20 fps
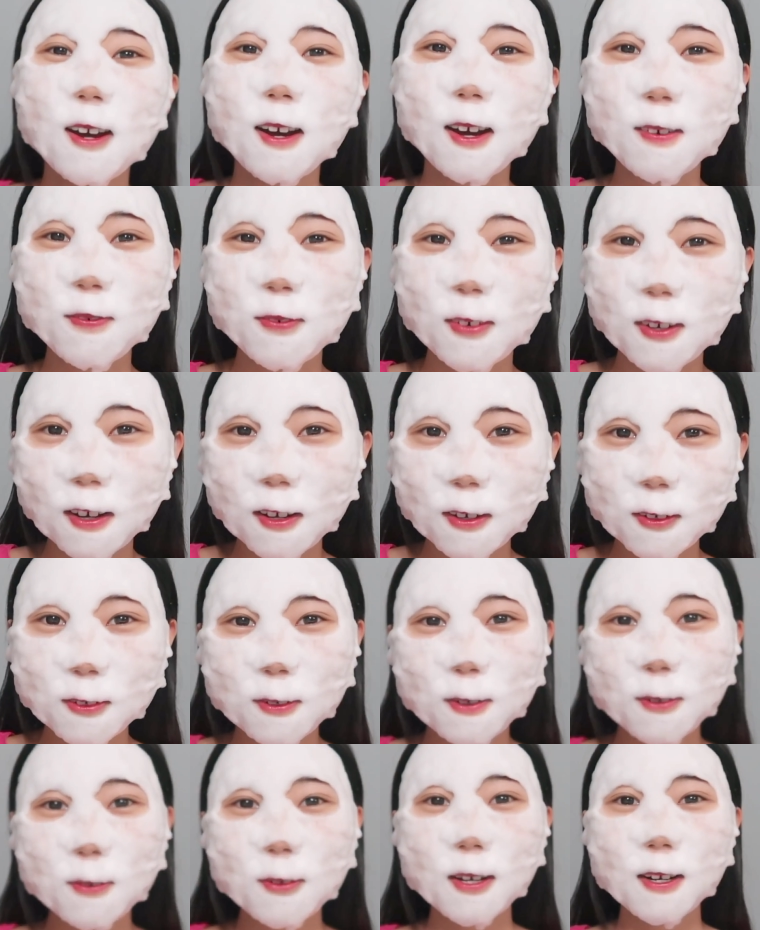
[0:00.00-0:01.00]
I forgot
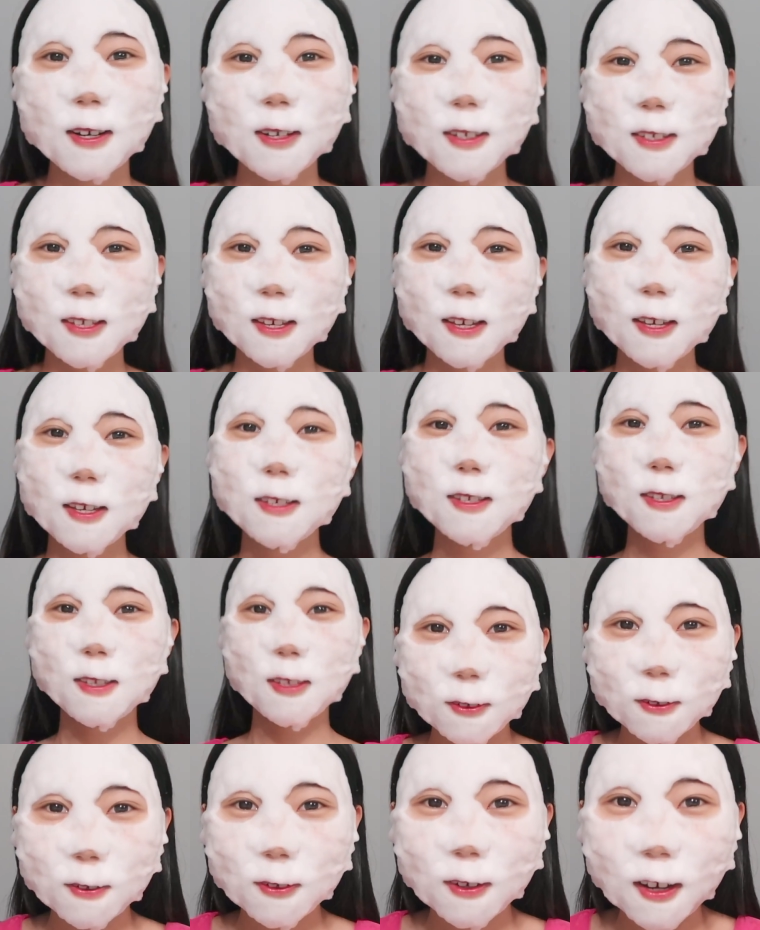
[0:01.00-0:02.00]
to wear this.
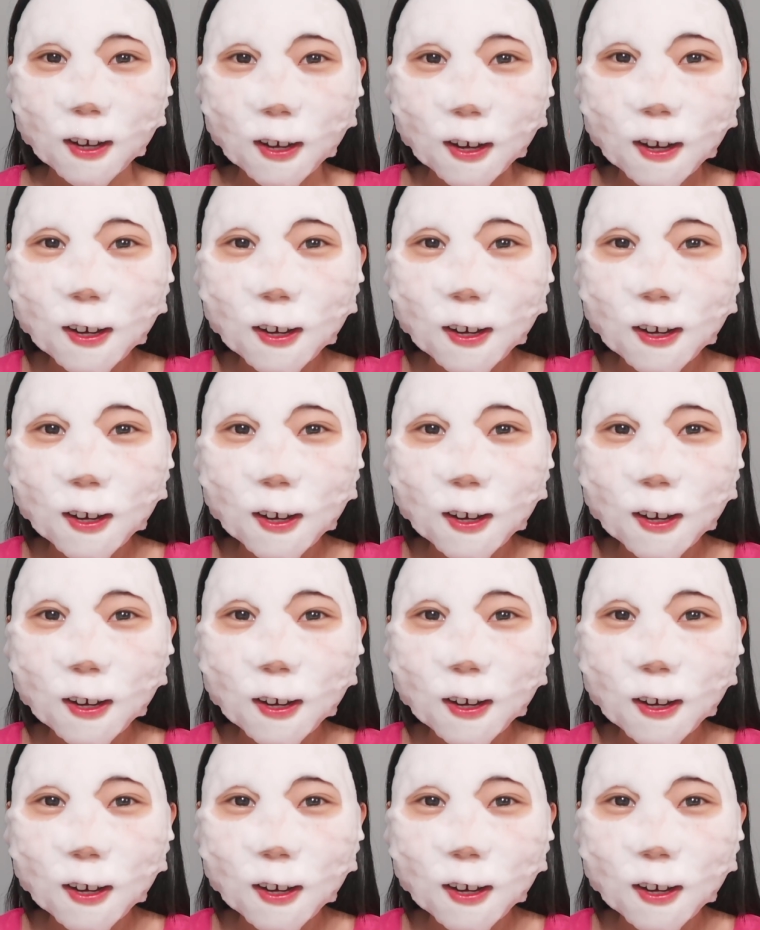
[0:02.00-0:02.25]
Wow,